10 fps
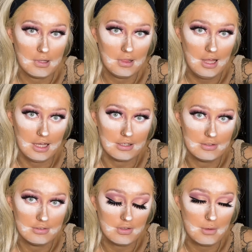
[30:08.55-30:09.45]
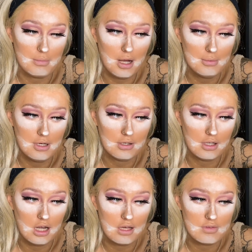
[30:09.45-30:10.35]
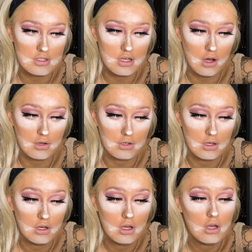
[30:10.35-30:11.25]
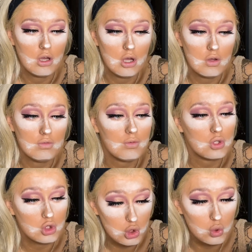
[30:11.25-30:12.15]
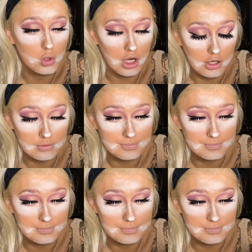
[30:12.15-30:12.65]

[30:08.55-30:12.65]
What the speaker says: light, so I'm probably not going to leave this on for too long.